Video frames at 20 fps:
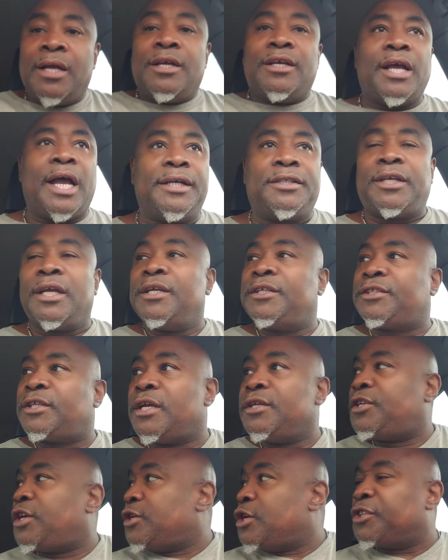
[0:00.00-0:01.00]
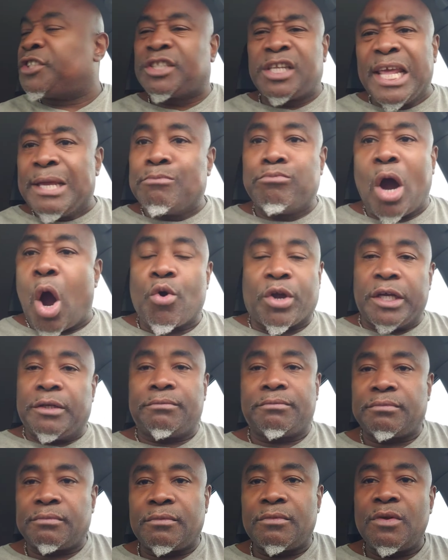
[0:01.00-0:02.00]
And see, you're sleepwalking.
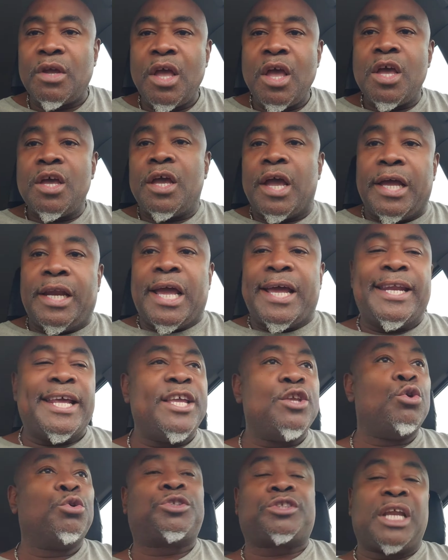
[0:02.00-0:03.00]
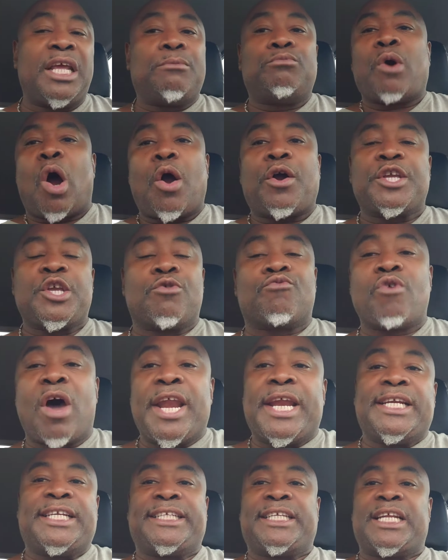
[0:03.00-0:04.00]
And then you sleepwalking, you're
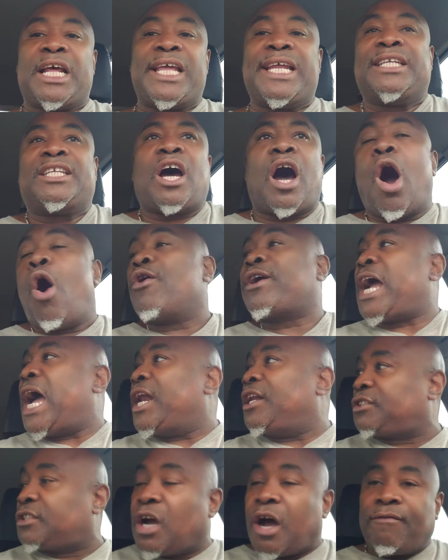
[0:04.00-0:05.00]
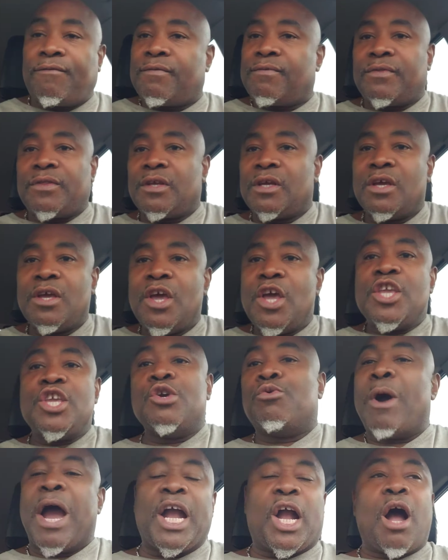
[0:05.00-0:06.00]
running into all kind of stuff.
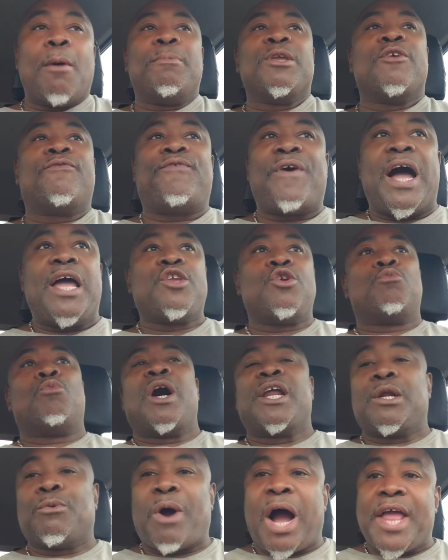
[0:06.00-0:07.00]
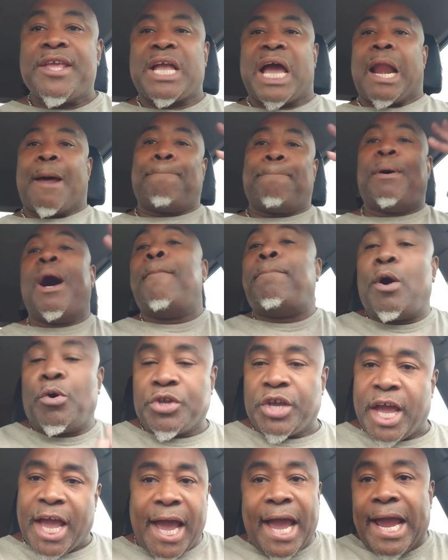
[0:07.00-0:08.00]
You wake up and you wonder why you got a bump on
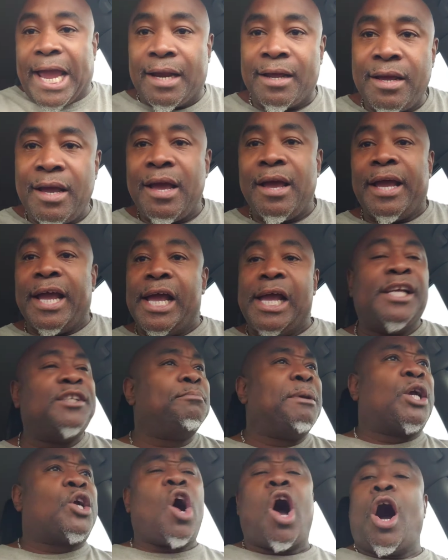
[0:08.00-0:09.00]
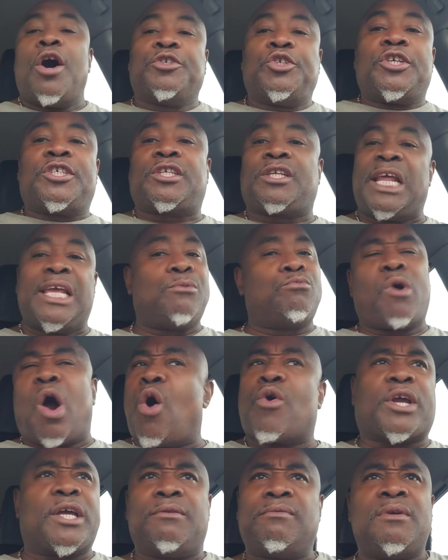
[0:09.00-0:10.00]
your head. It's because you're
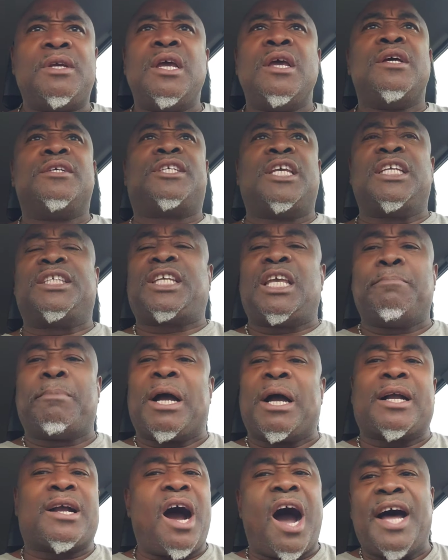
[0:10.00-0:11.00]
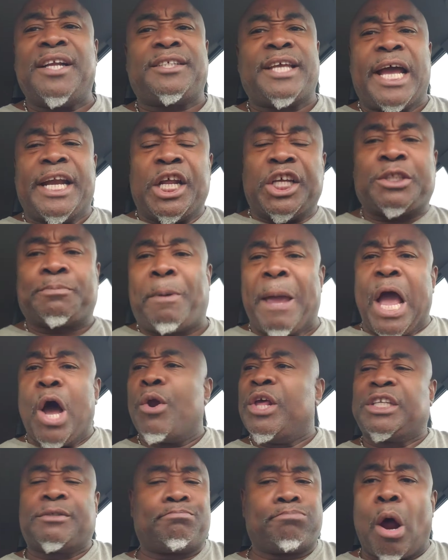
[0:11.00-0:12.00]
sleepwalking. See, but God said the
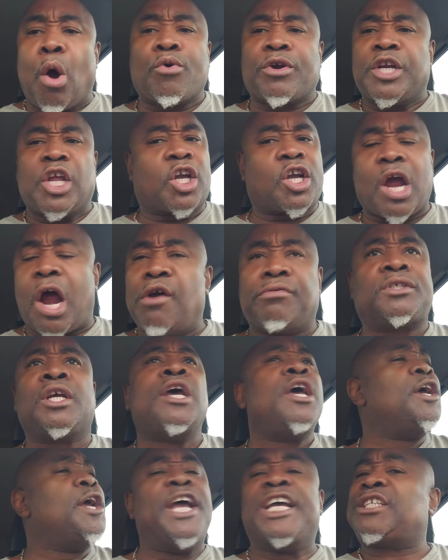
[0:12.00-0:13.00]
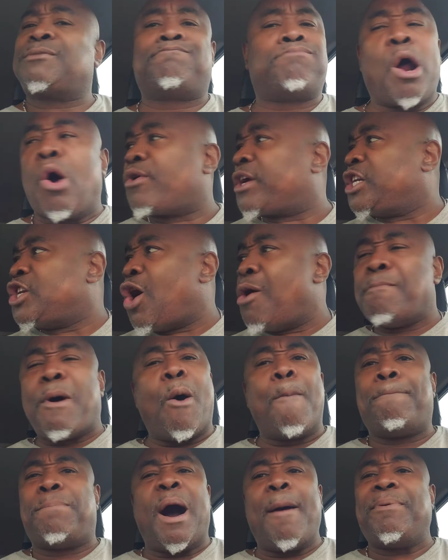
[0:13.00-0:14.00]
spell is broken. The curse is broken. No
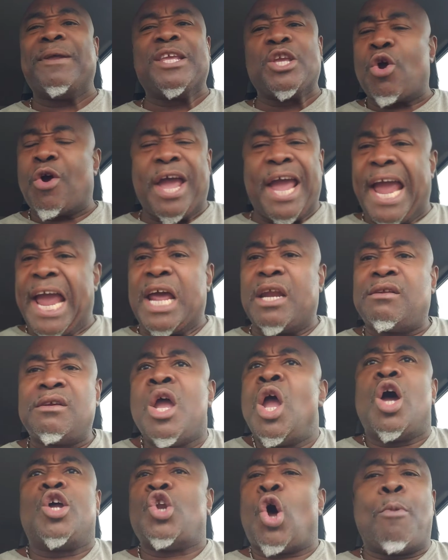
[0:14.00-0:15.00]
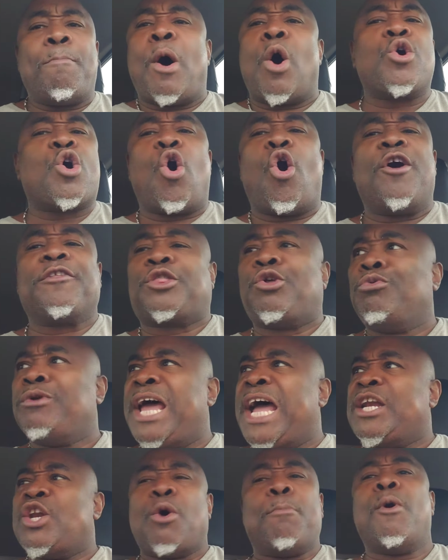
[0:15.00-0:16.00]
more bumping your head. No more going through
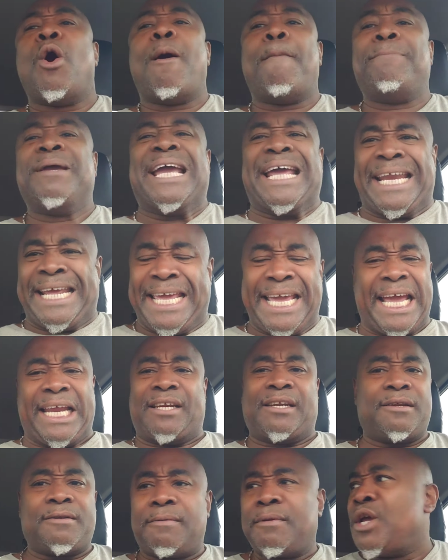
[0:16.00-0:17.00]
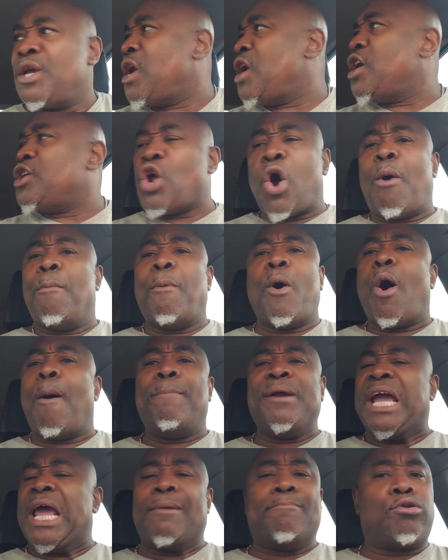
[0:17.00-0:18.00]
that. No more being hit. No more
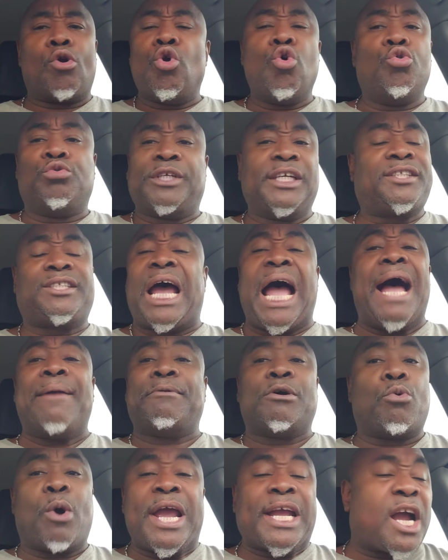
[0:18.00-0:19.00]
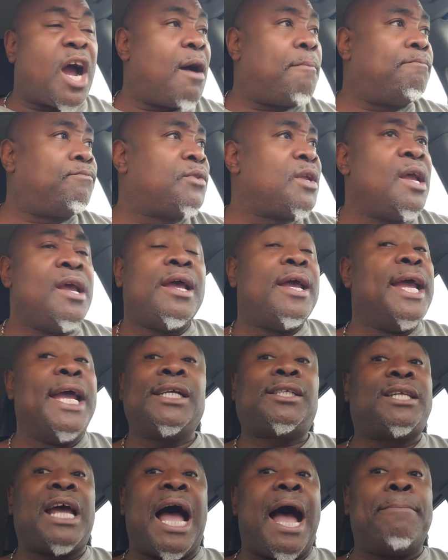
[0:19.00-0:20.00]
being bruised. It's time to wake up.
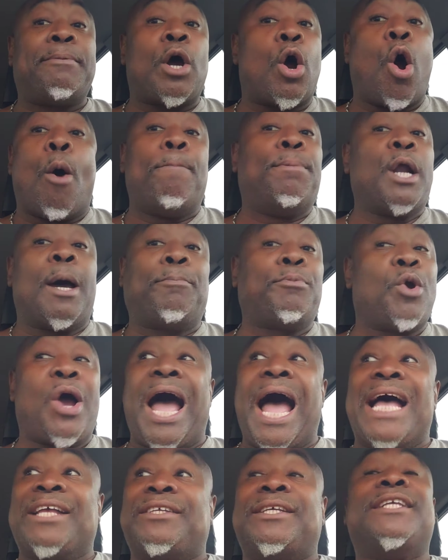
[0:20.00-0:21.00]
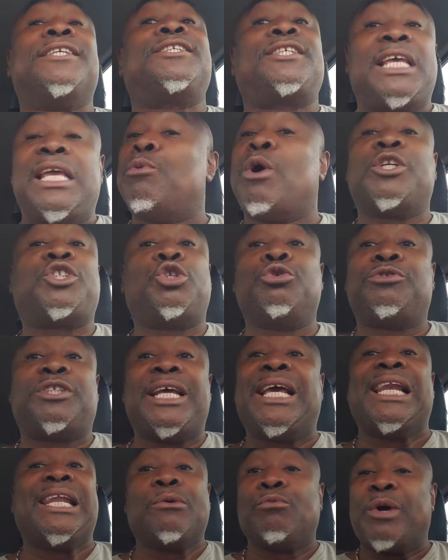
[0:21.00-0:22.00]
It's time to open up your eyes and see what you're
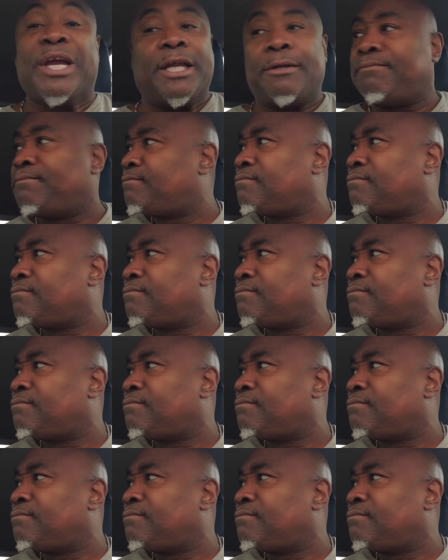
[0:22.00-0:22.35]
dealing with.